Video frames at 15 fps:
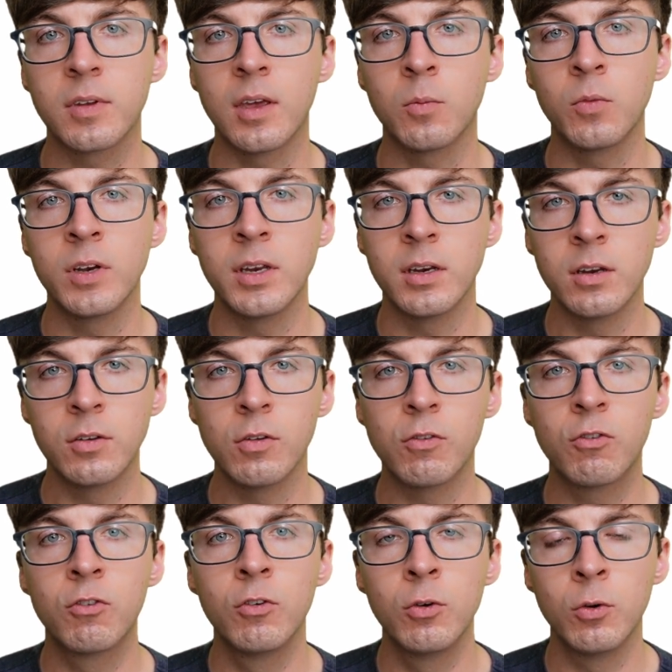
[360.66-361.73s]
and we needed to
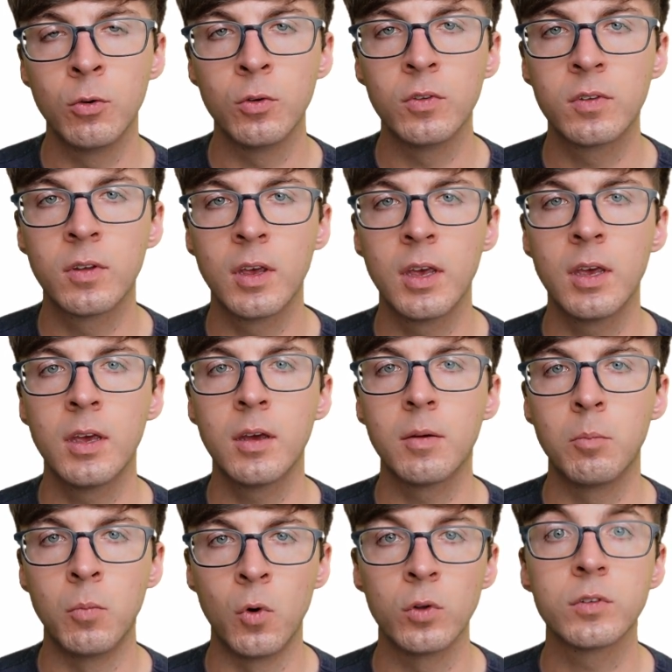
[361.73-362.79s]
choose
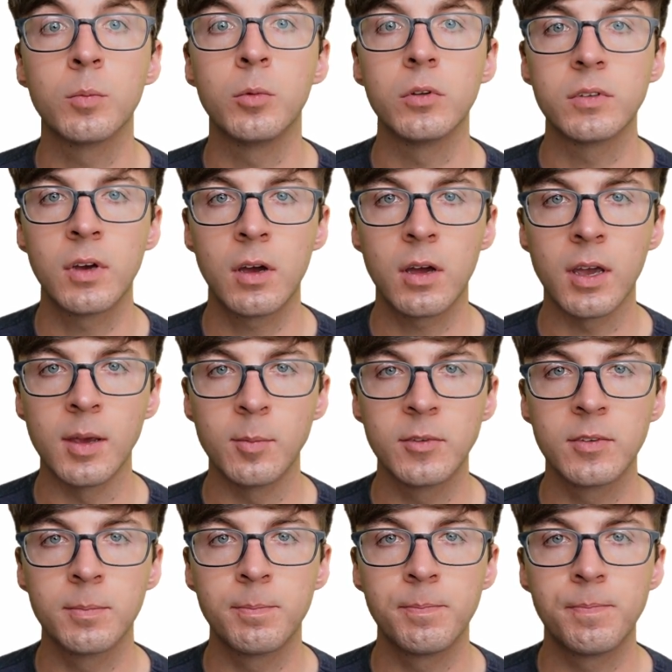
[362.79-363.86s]
multiple
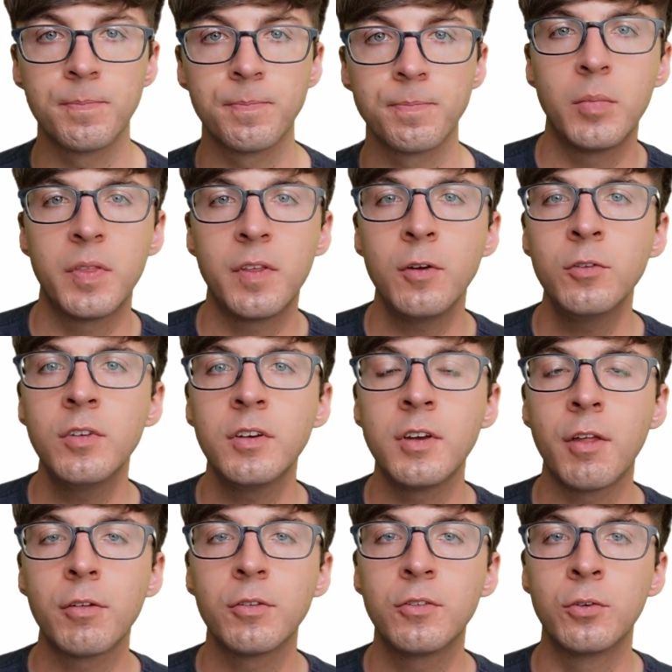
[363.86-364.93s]
times. But there's
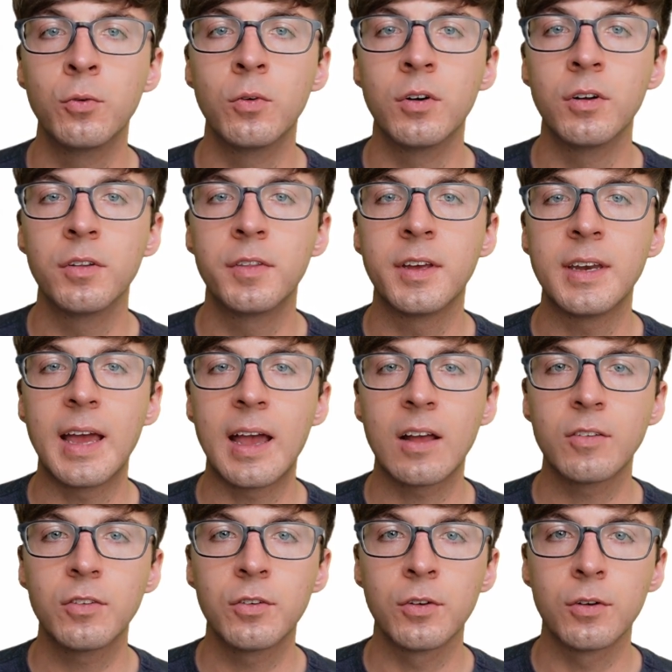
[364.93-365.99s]
another tool that
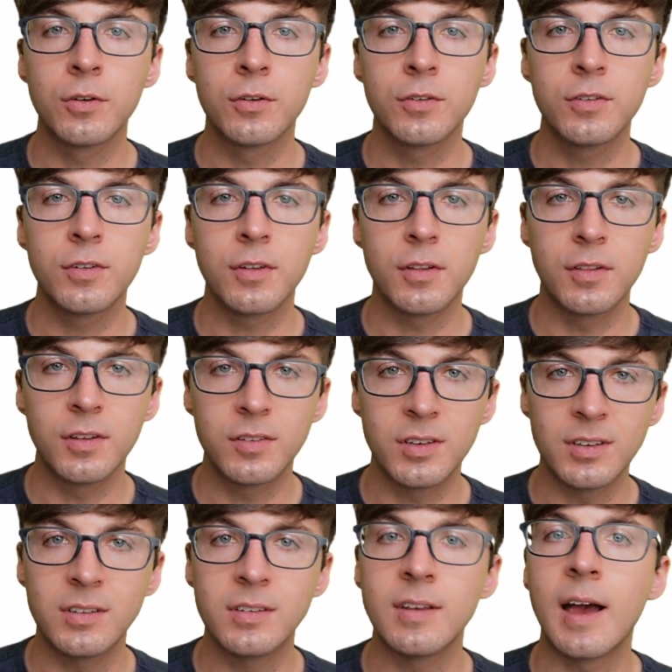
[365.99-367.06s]
answers this
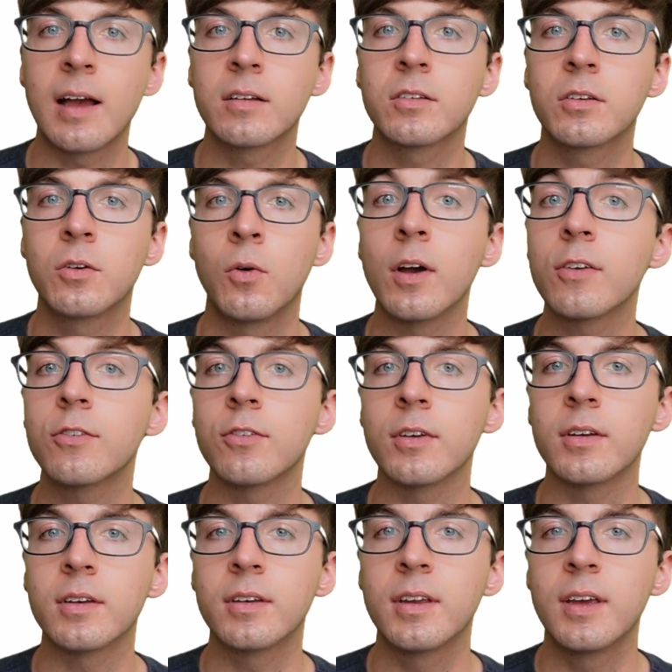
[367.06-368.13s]
exact
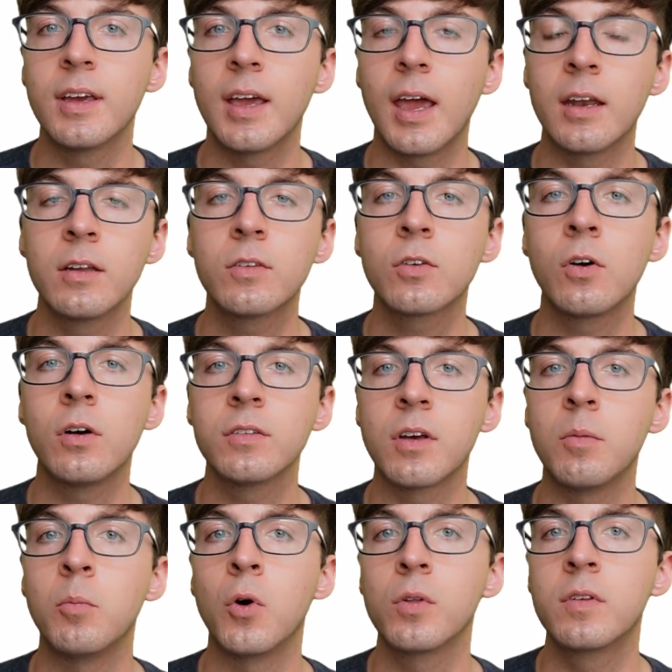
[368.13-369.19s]
question, and it's called
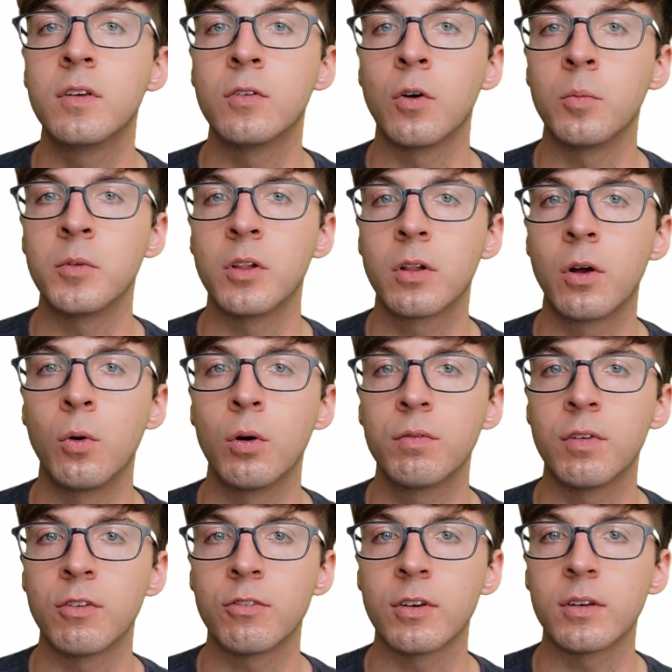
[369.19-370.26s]
a multinomial
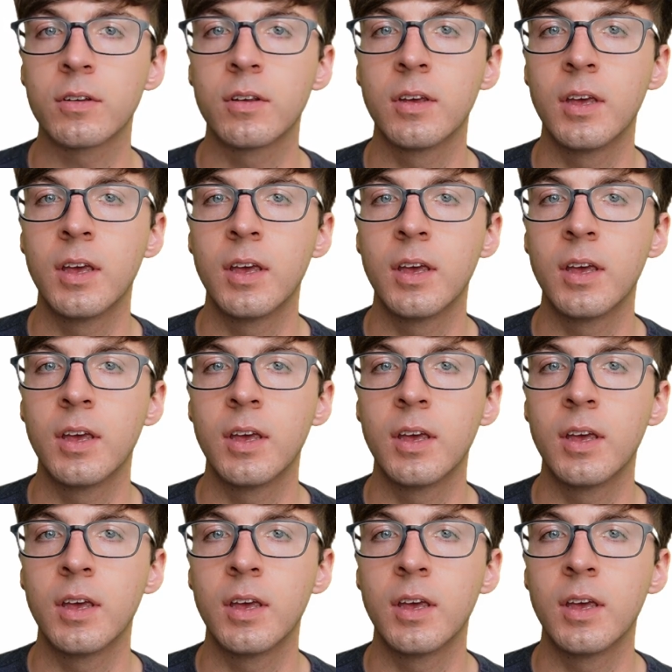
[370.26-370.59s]
coefficient.